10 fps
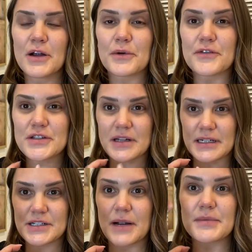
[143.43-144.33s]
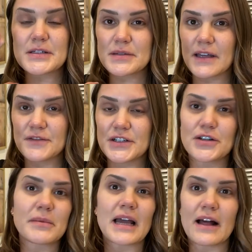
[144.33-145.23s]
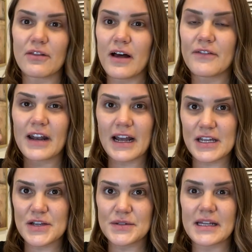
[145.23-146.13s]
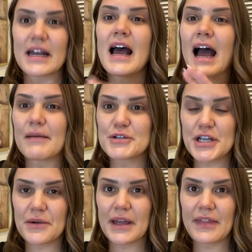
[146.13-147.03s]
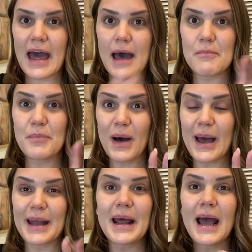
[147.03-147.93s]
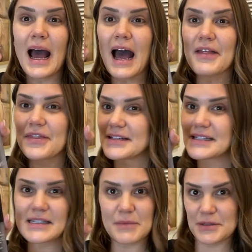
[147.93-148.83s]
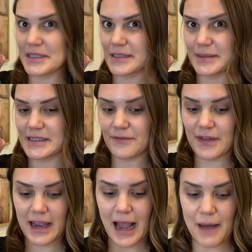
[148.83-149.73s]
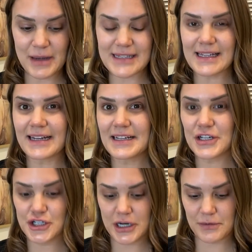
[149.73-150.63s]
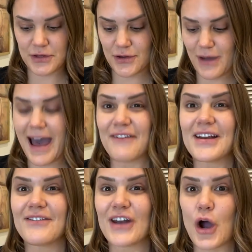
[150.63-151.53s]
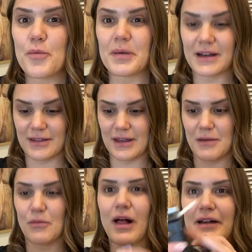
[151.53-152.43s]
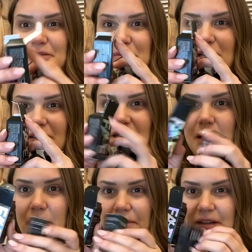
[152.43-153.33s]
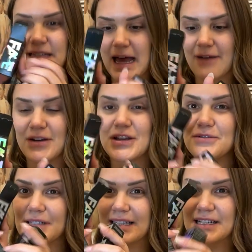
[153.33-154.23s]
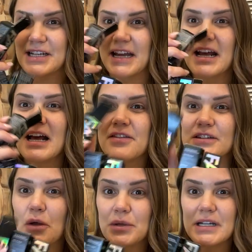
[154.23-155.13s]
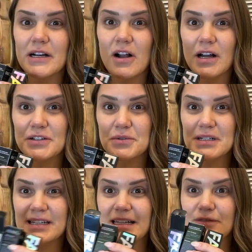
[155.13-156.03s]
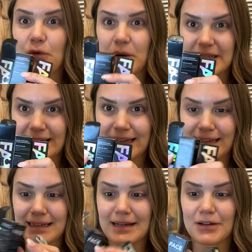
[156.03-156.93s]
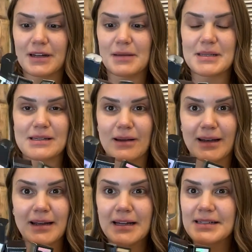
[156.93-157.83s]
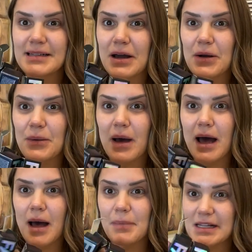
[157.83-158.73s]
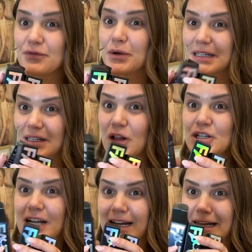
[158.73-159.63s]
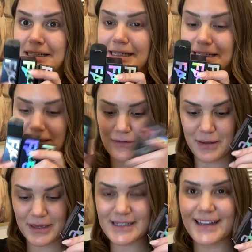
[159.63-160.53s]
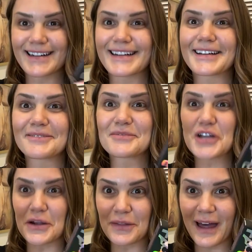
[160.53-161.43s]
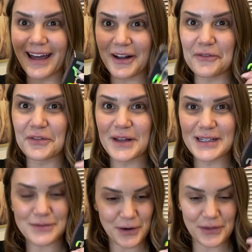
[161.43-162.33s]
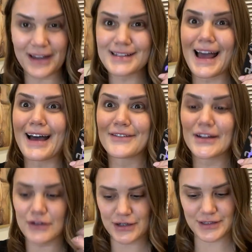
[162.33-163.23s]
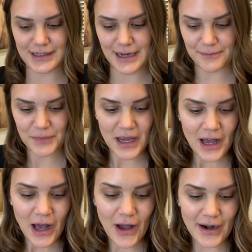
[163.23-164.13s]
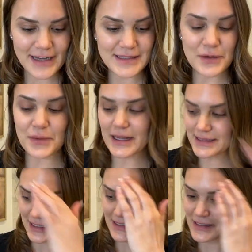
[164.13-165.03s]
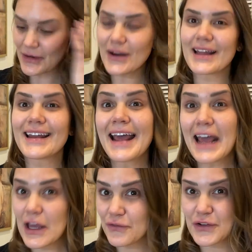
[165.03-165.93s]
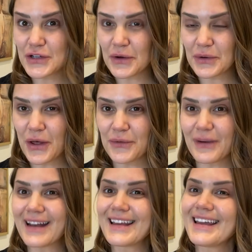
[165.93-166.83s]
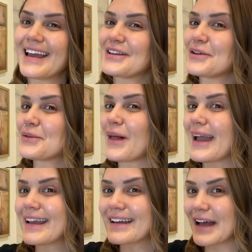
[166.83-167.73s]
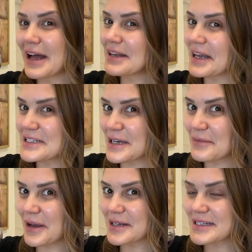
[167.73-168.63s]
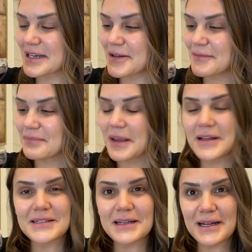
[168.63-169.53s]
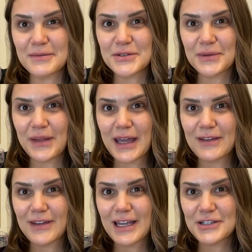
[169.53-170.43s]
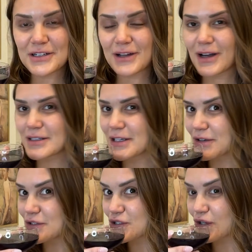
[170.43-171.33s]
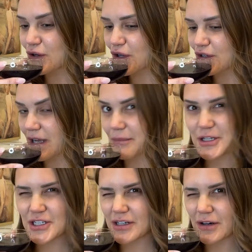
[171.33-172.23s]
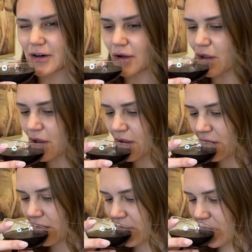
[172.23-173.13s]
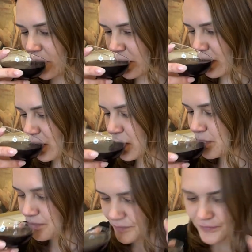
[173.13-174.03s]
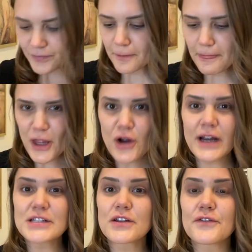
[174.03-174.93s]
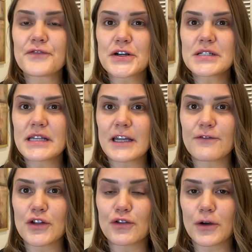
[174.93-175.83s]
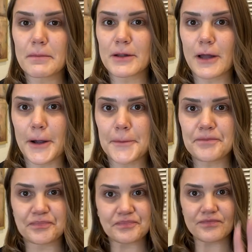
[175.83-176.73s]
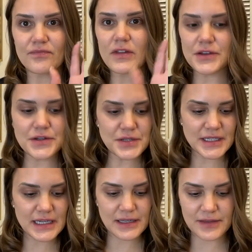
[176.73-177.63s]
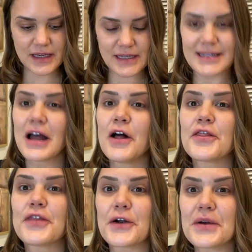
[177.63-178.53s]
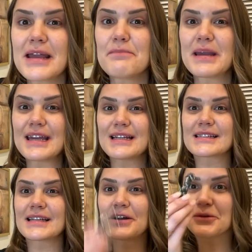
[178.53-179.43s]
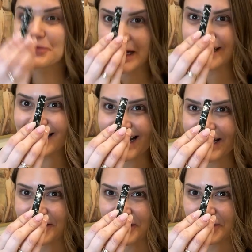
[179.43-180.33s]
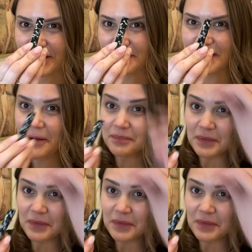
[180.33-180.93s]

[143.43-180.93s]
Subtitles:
reviews on Instagram. This was gifted to me. I love it. I use it. I'm sharing that. But this is the most expensive thing. I'm excited to share with you. I haven't even opened them. Well, I took the top off this. I haven't used these yet. This whole entire contour set's $14.99 on Amazon. So that's $14.99. So I'm excited to show you that. Hopefully it's worth it because I haven't even used it yet. All right, so let's get started. If you don't already and you like a nighttime cocktail, tonight I'm doing the aviation cocktail. So good. I'm a gin girl. All right, so the first thing, if you look below, you see these 30-piece resin hair clips.